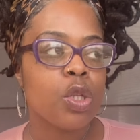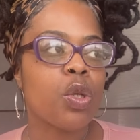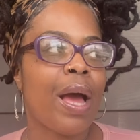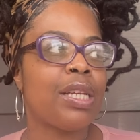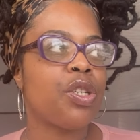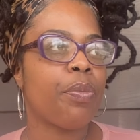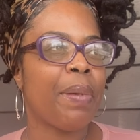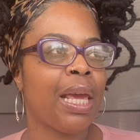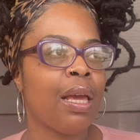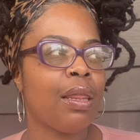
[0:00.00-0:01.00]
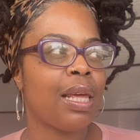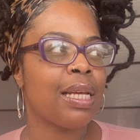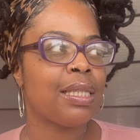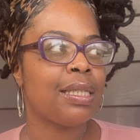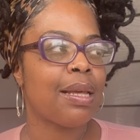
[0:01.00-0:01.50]
So as you're being
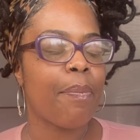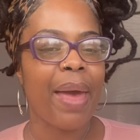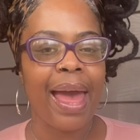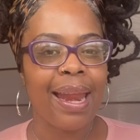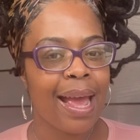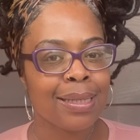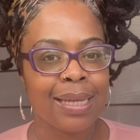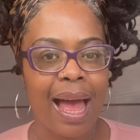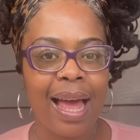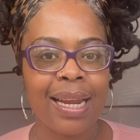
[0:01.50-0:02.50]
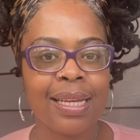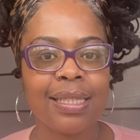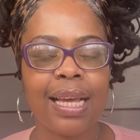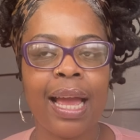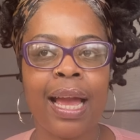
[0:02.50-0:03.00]
this badass goddess
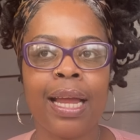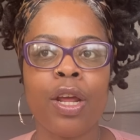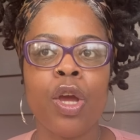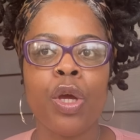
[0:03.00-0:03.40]
and